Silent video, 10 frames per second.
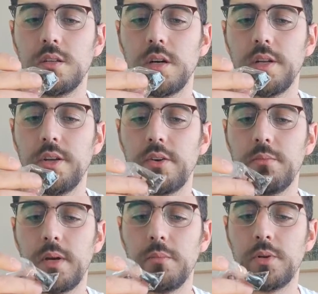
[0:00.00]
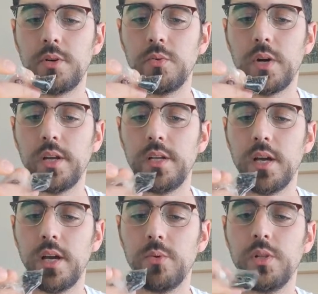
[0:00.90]
I don't remember why
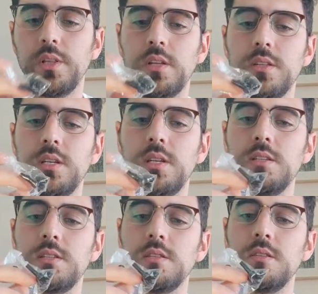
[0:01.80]
I will need these.